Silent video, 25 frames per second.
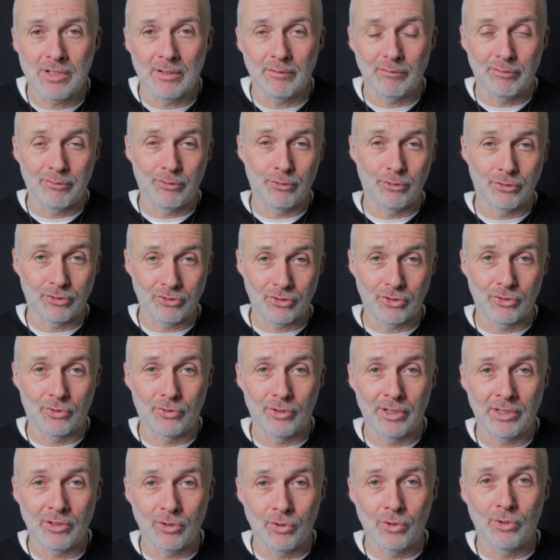it for
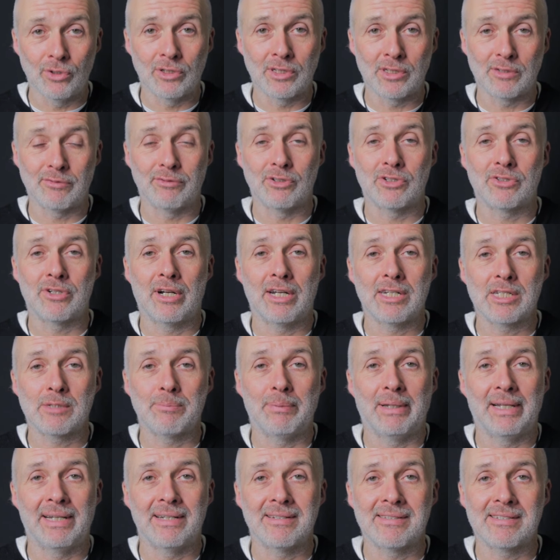storing organs for
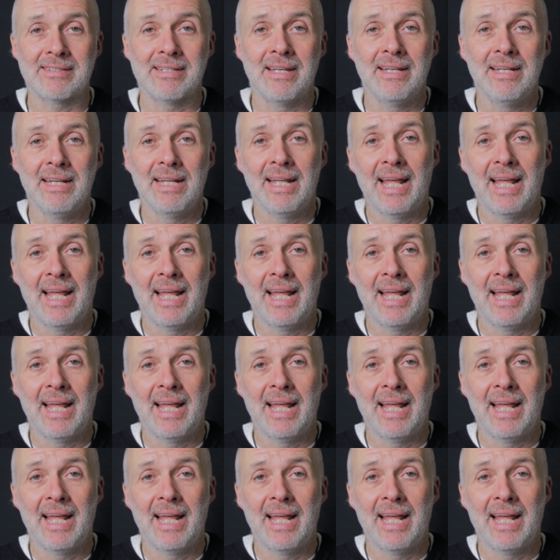transplants